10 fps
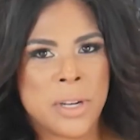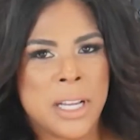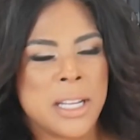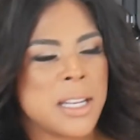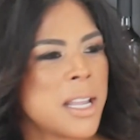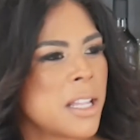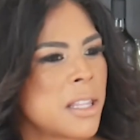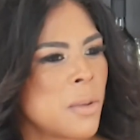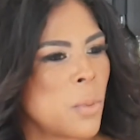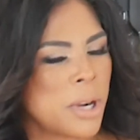in
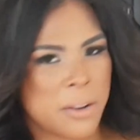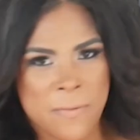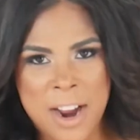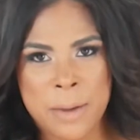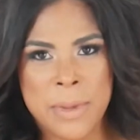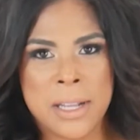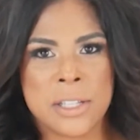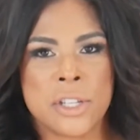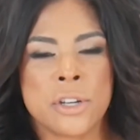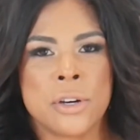the work
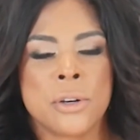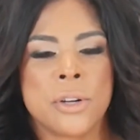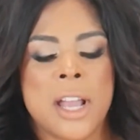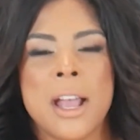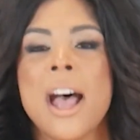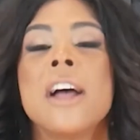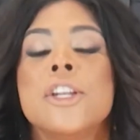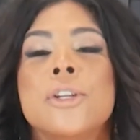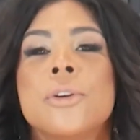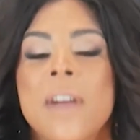environment, you're a
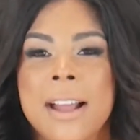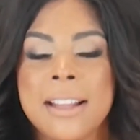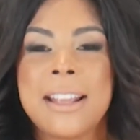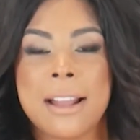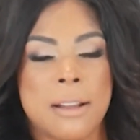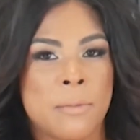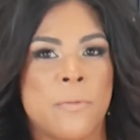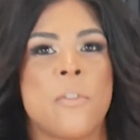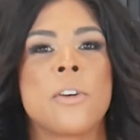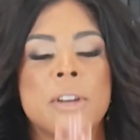new grad. Again, I'm
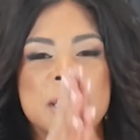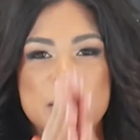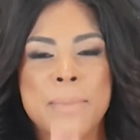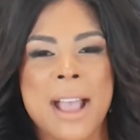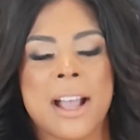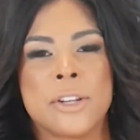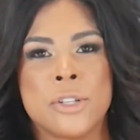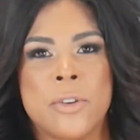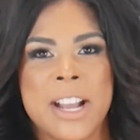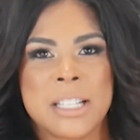focusing back on
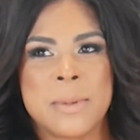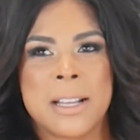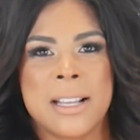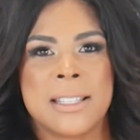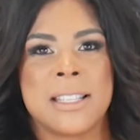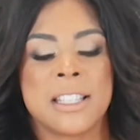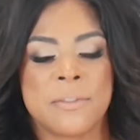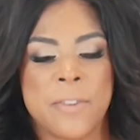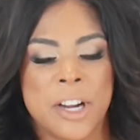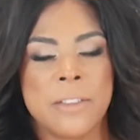new grads because this
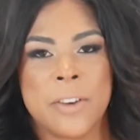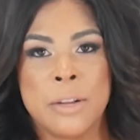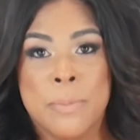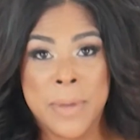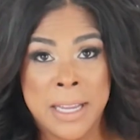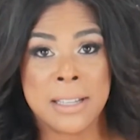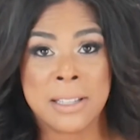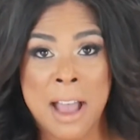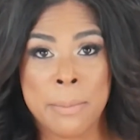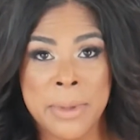is very, very big
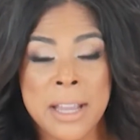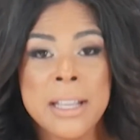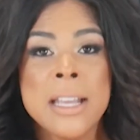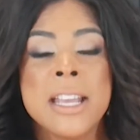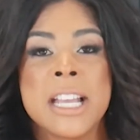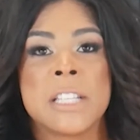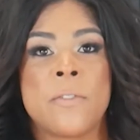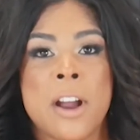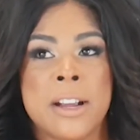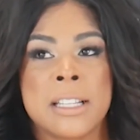topic as
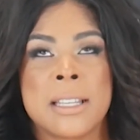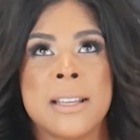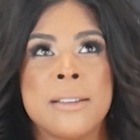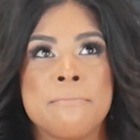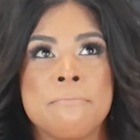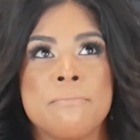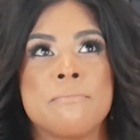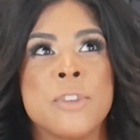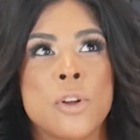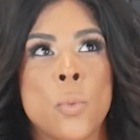far as,
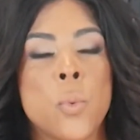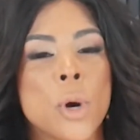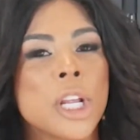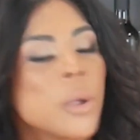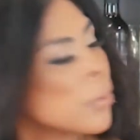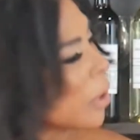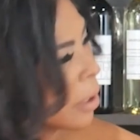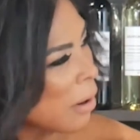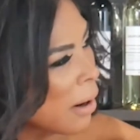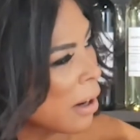you know, working
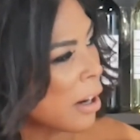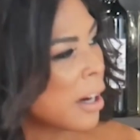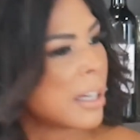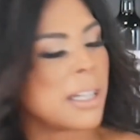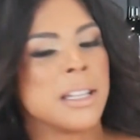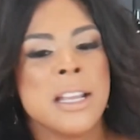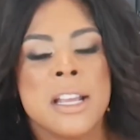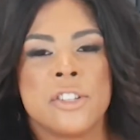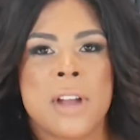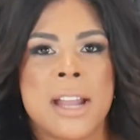really hard
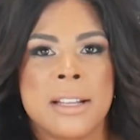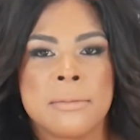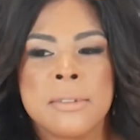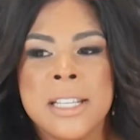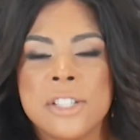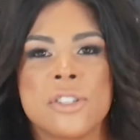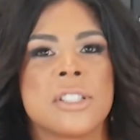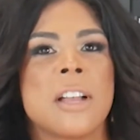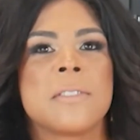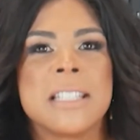and trying to get
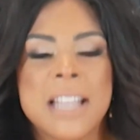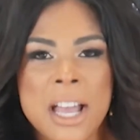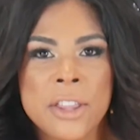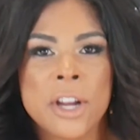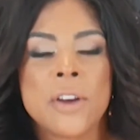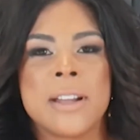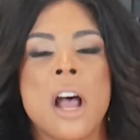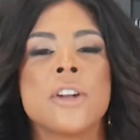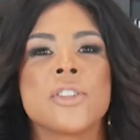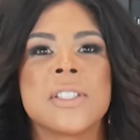yourself together and
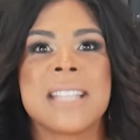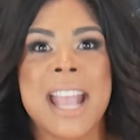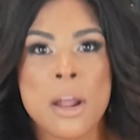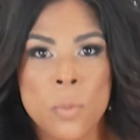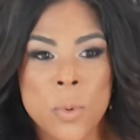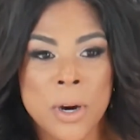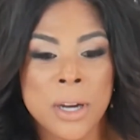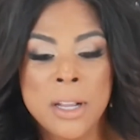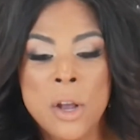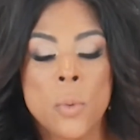understand
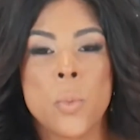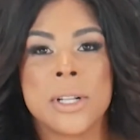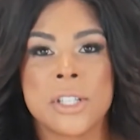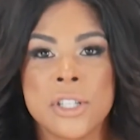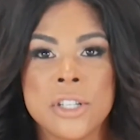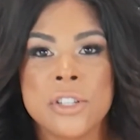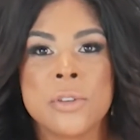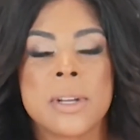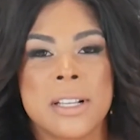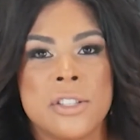what to
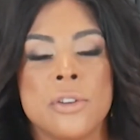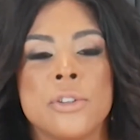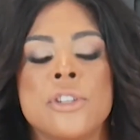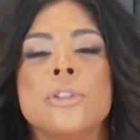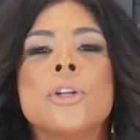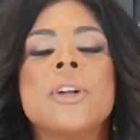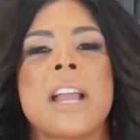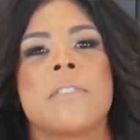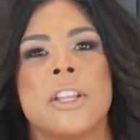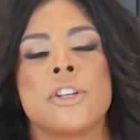do, because you learn
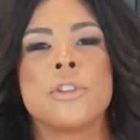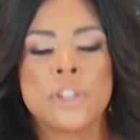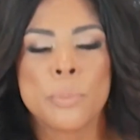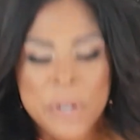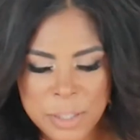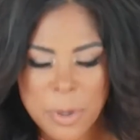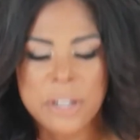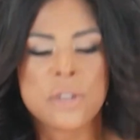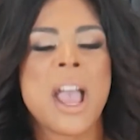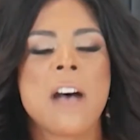everything. You're book
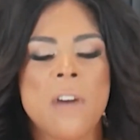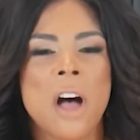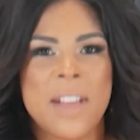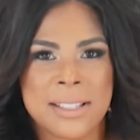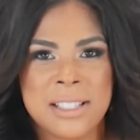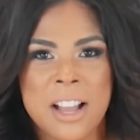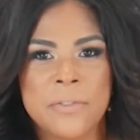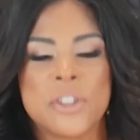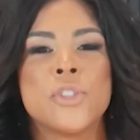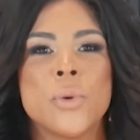smart. You have all that
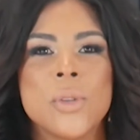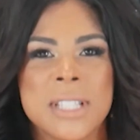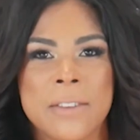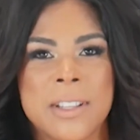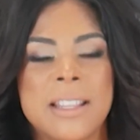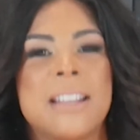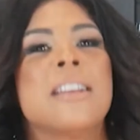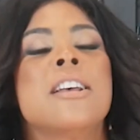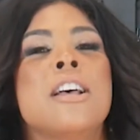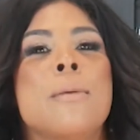stuff, the tools and everything.
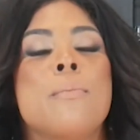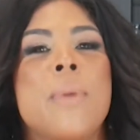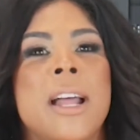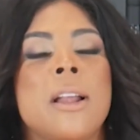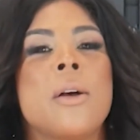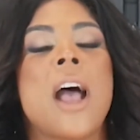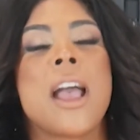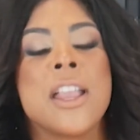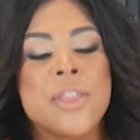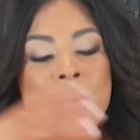But
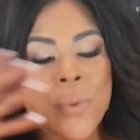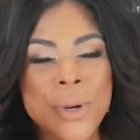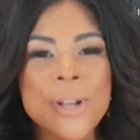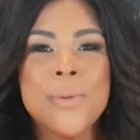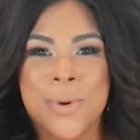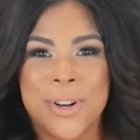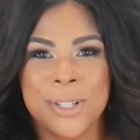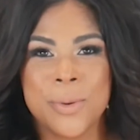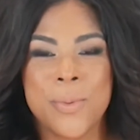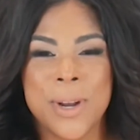in the real
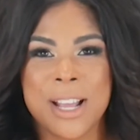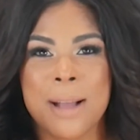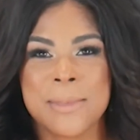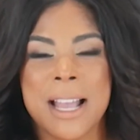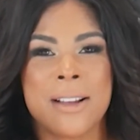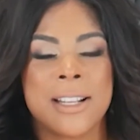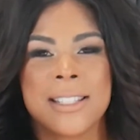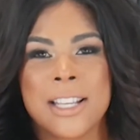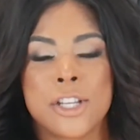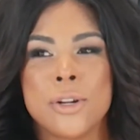world, when it comes out,
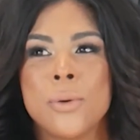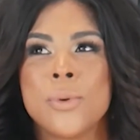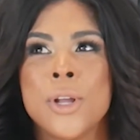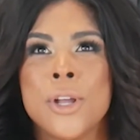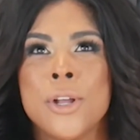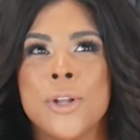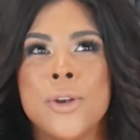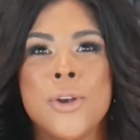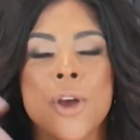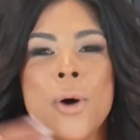it's like you don't
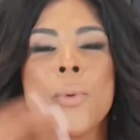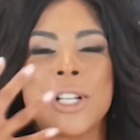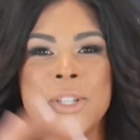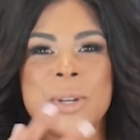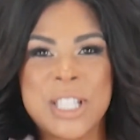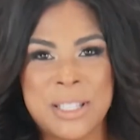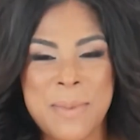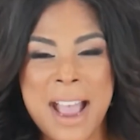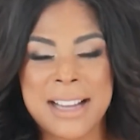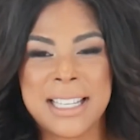know what to
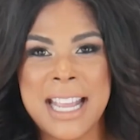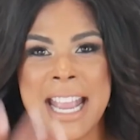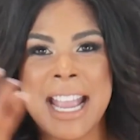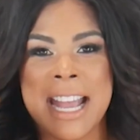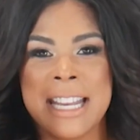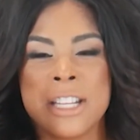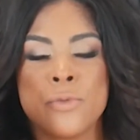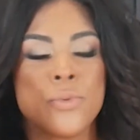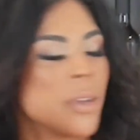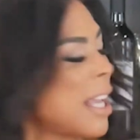expect, and
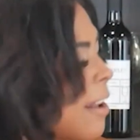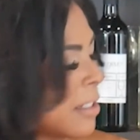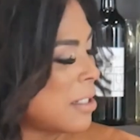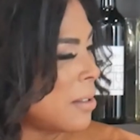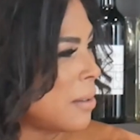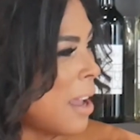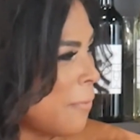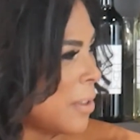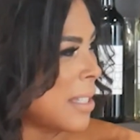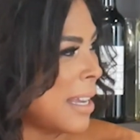you really have to
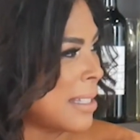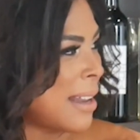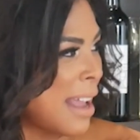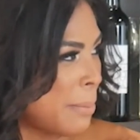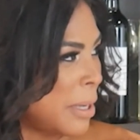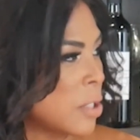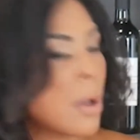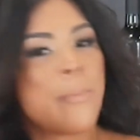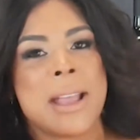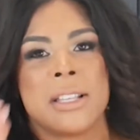emphasize that happiness.
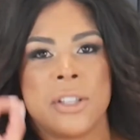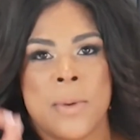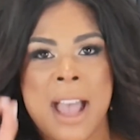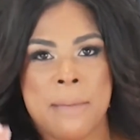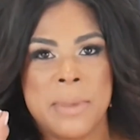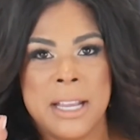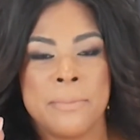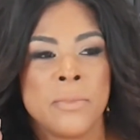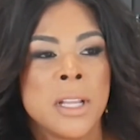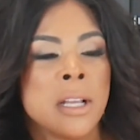What makes you
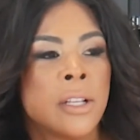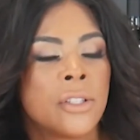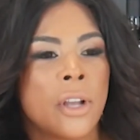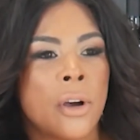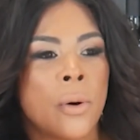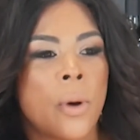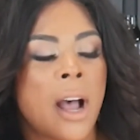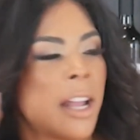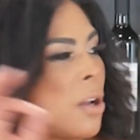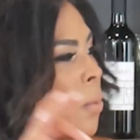happy? So
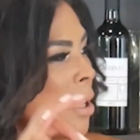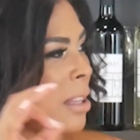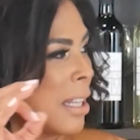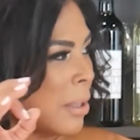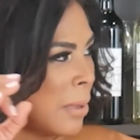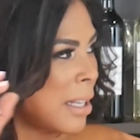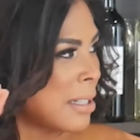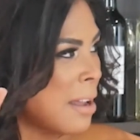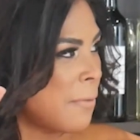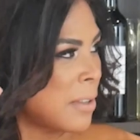I know one thing that we like
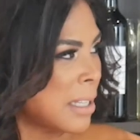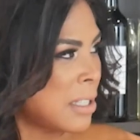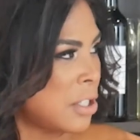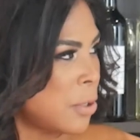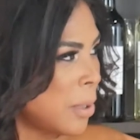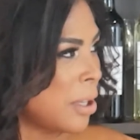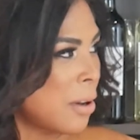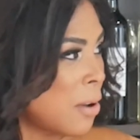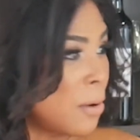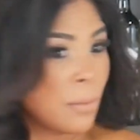to emphasize too
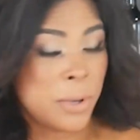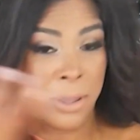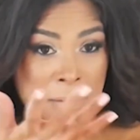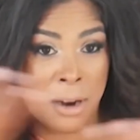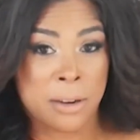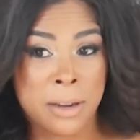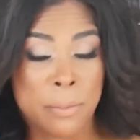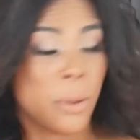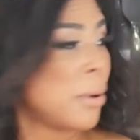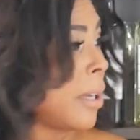with our
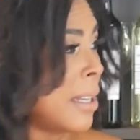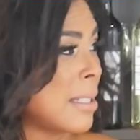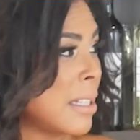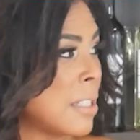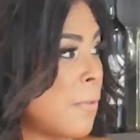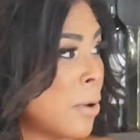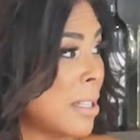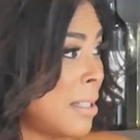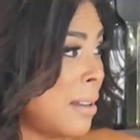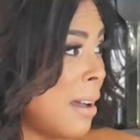employees is
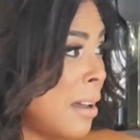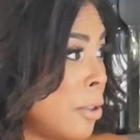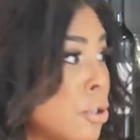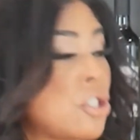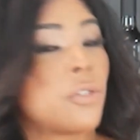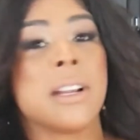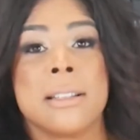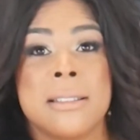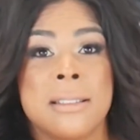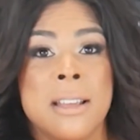focusing on their
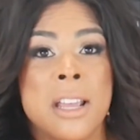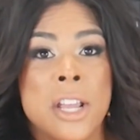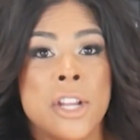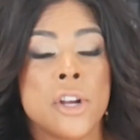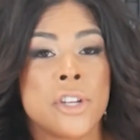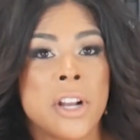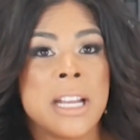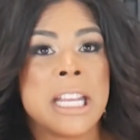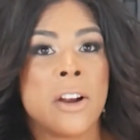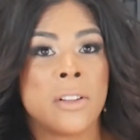strengths. You know, you're
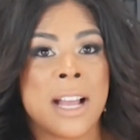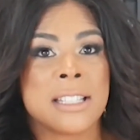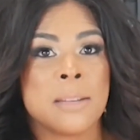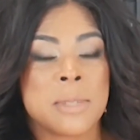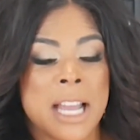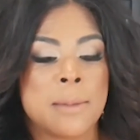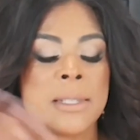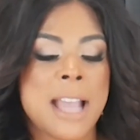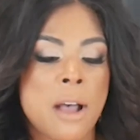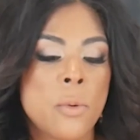going to hear a lot
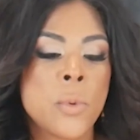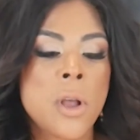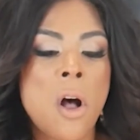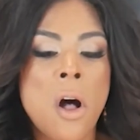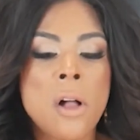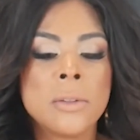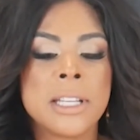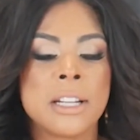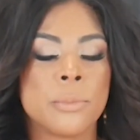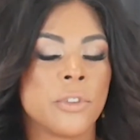sometimes. Yeah, we all
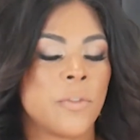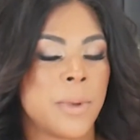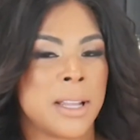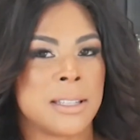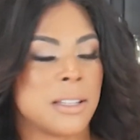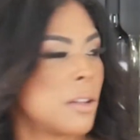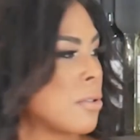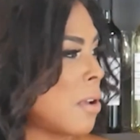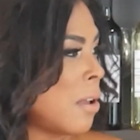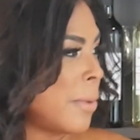need improvement.
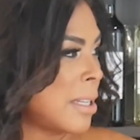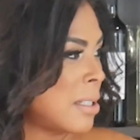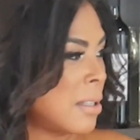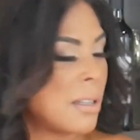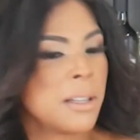There's always